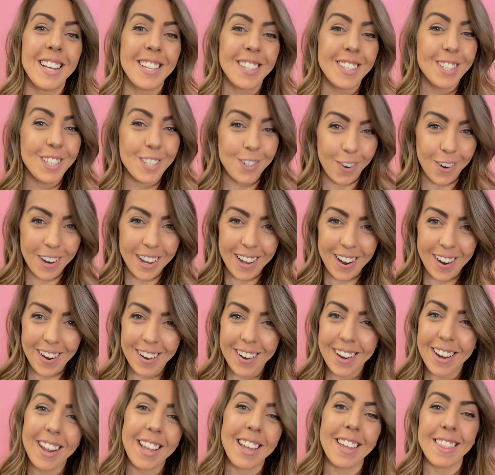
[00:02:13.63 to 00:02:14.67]
Story
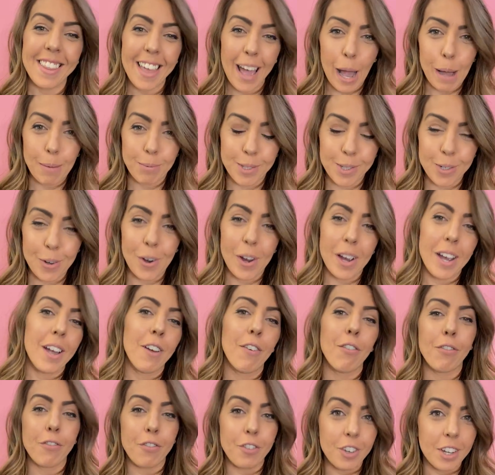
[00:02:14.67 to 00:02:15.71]
Art in the App Store,
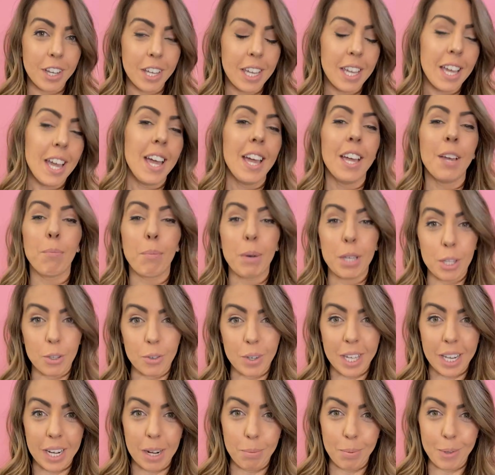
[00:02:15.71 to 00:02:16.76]
free, but you
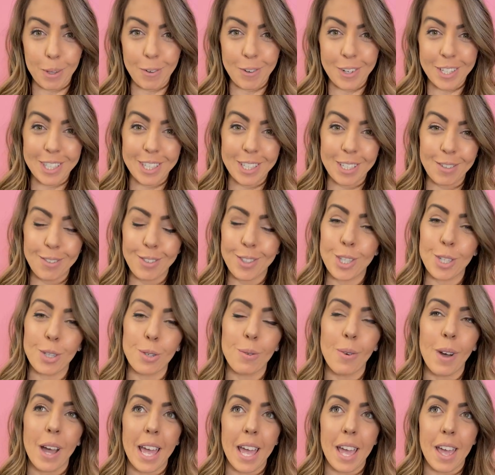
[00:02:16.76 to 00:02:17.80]
can upload it
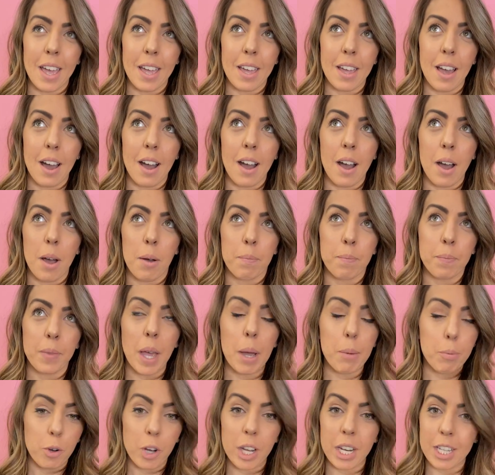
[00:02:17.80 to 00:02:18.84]
to a
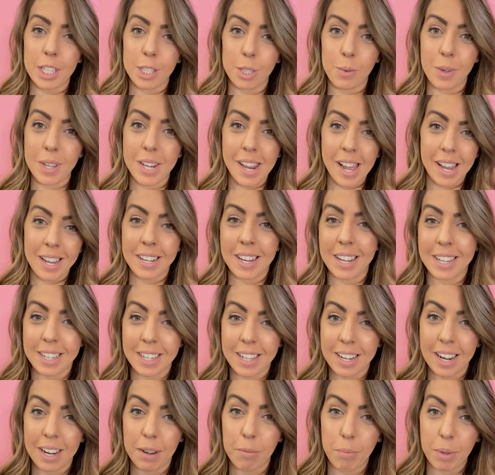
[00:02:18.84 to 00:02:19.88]
upgrade it to a
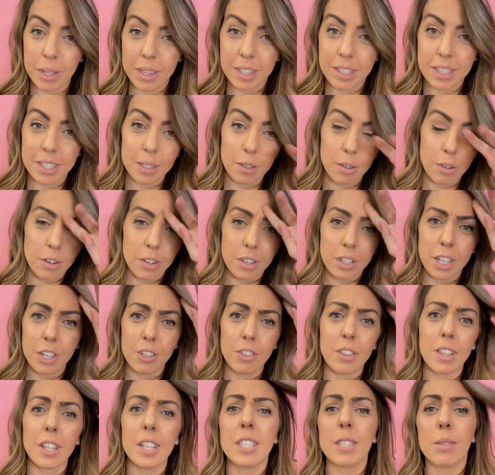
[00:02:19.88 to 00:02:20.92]
$9.99 monthly or
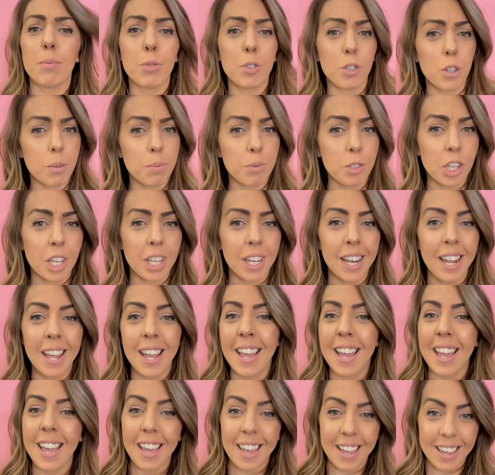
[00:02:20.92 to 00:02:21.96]
yearly subscription.
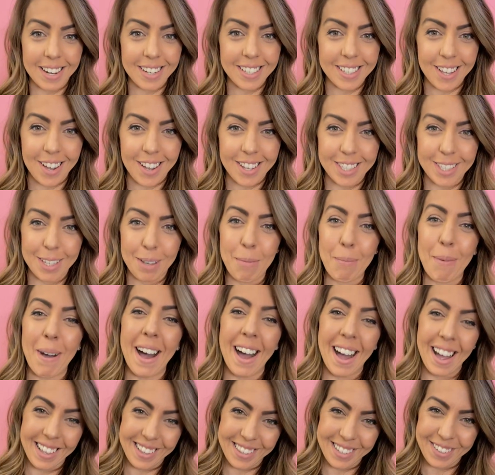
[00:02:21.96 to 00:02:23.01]
It is awesome.
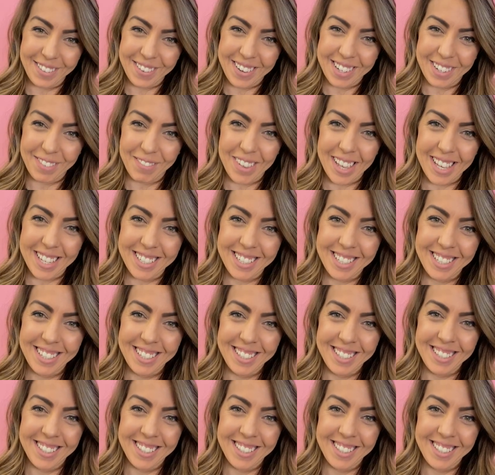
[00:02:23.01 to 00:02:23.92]
Highly recommend.